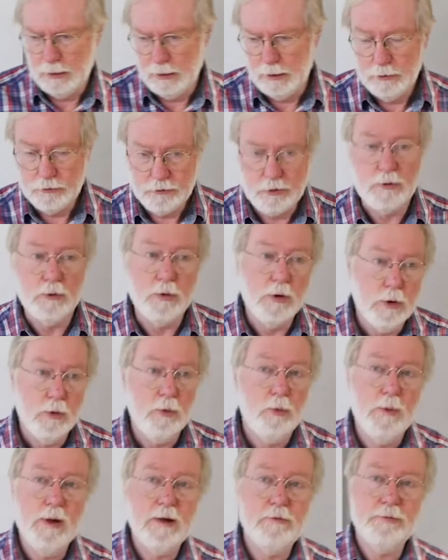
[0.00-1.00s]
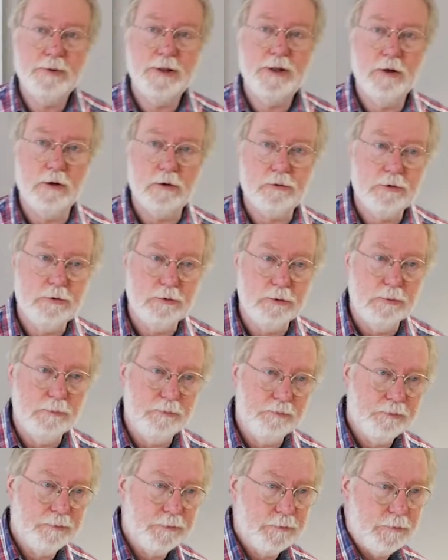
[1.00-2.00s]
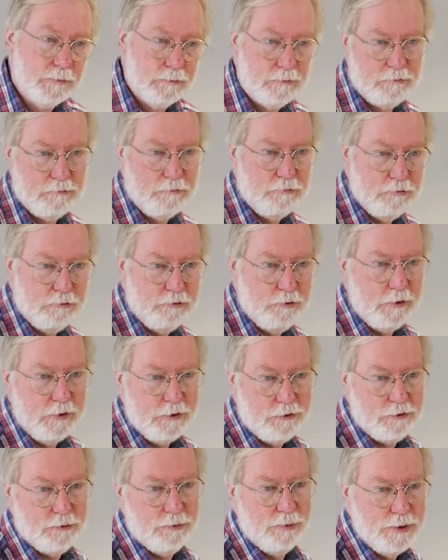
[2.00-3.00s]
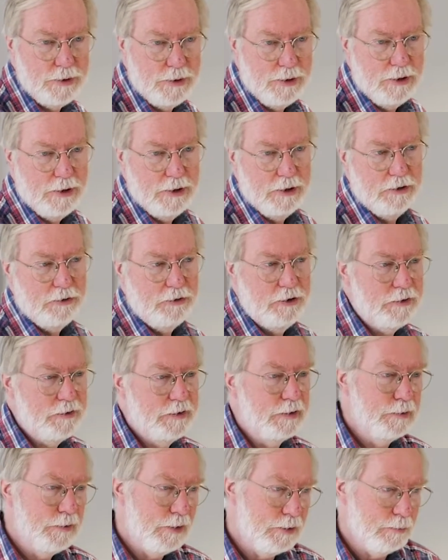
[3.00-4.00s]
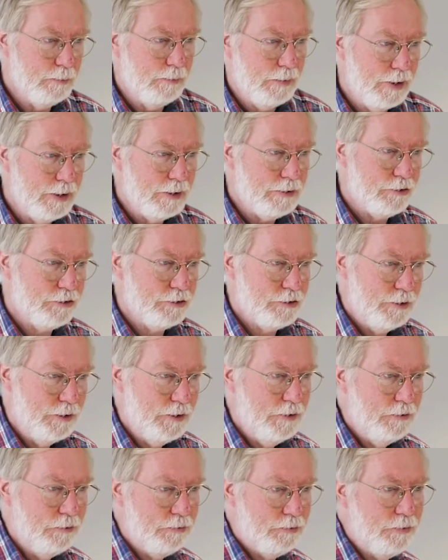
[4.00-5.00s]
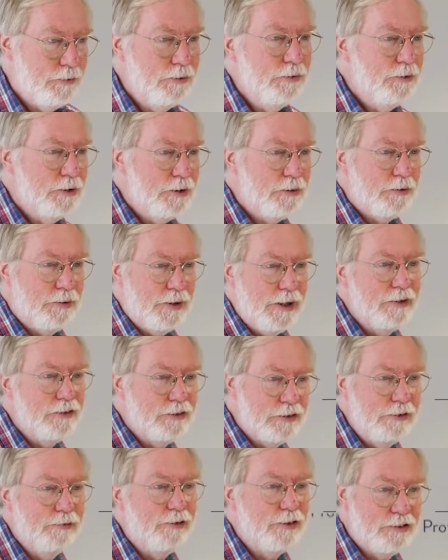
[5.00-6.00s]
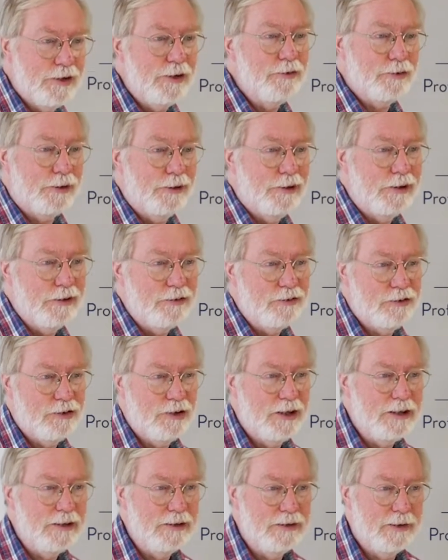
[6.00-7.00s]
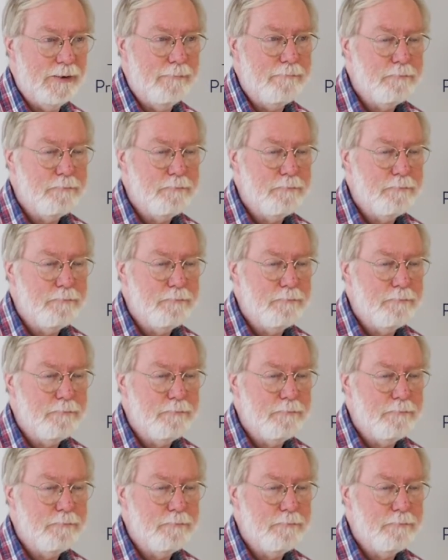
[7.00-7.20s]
So, where have we got to? First, we did the long march through the creation of a centralized state,